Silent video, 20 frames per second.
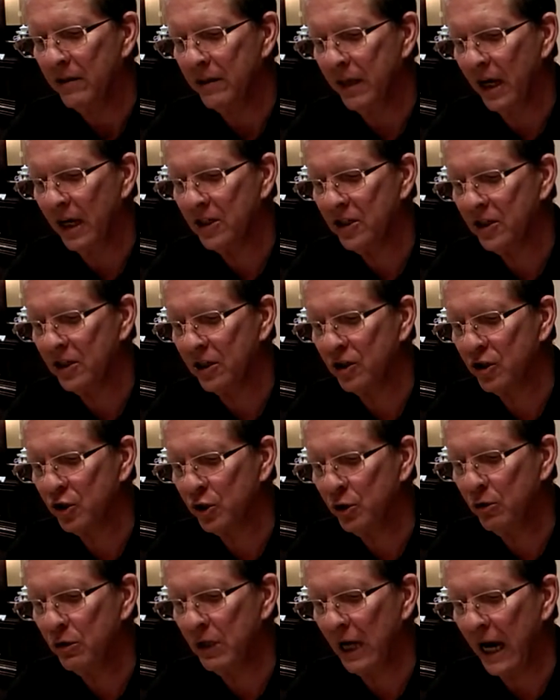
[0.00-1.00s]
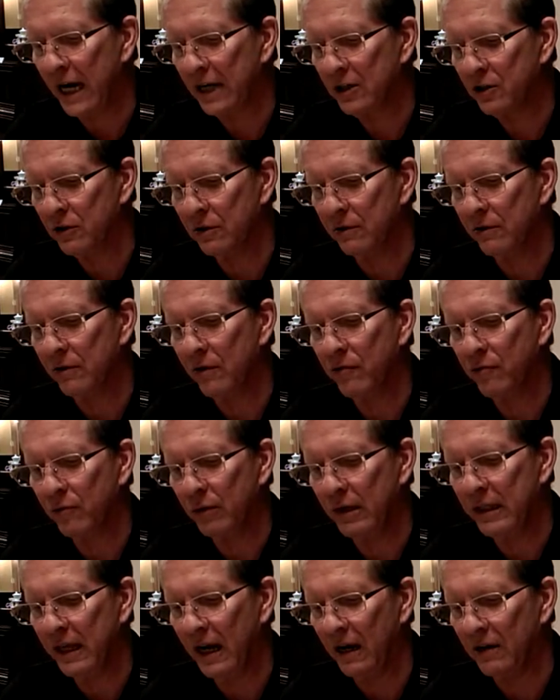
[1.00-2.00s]
Thus, the true doctrine of the
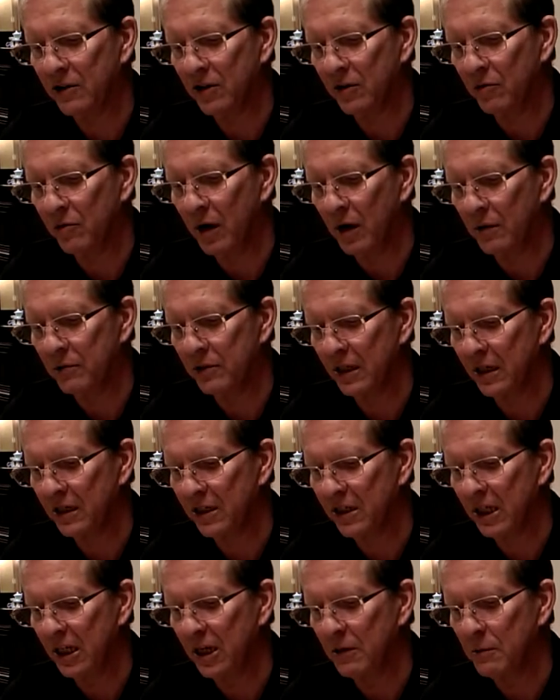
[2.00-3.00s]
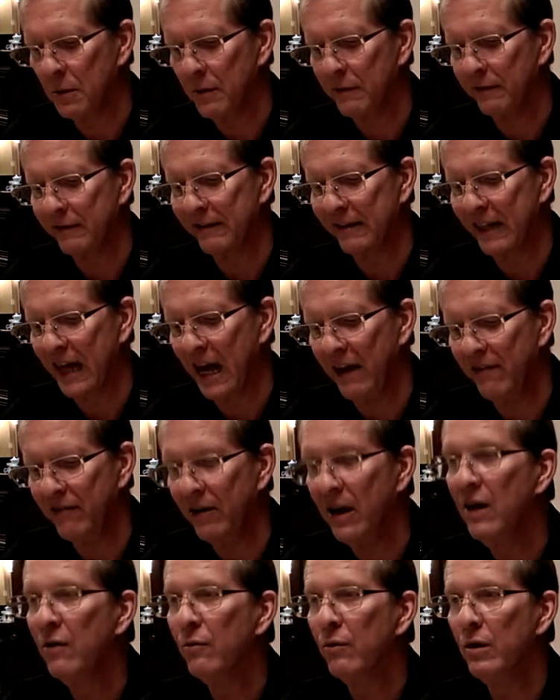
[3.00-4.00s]
3,000 realms in a single moment of
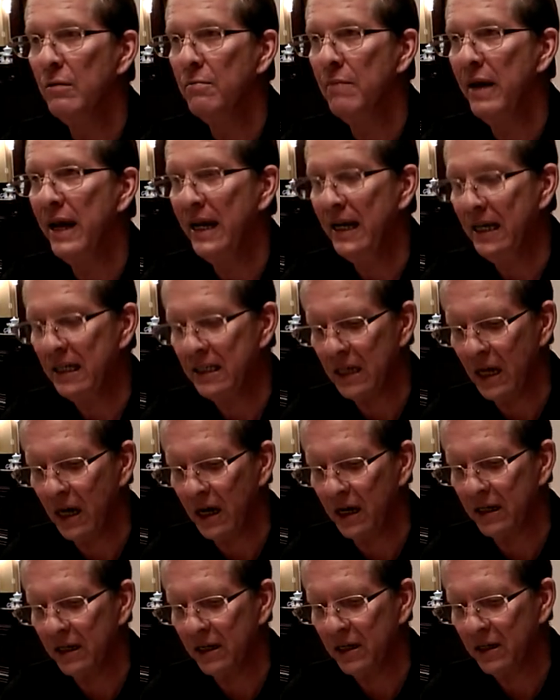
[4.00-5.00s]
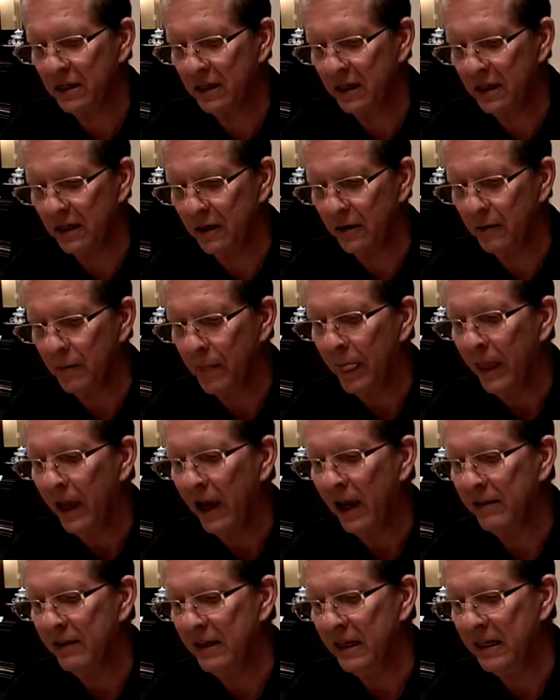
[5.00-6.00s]
life remains unclear,
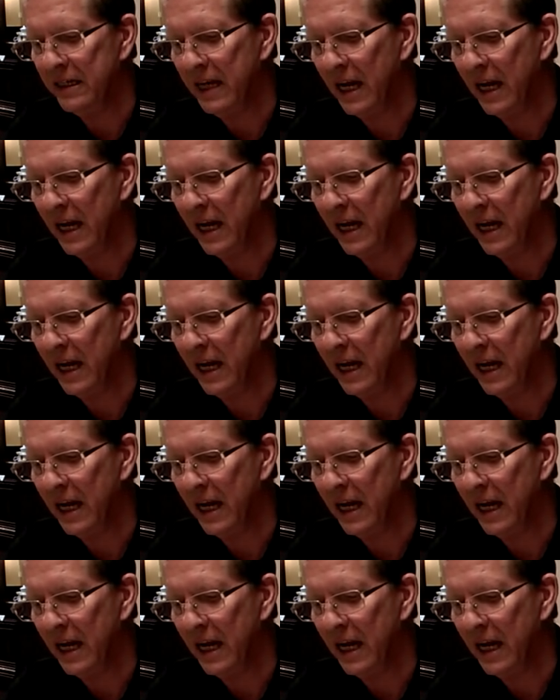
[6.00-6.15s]
and the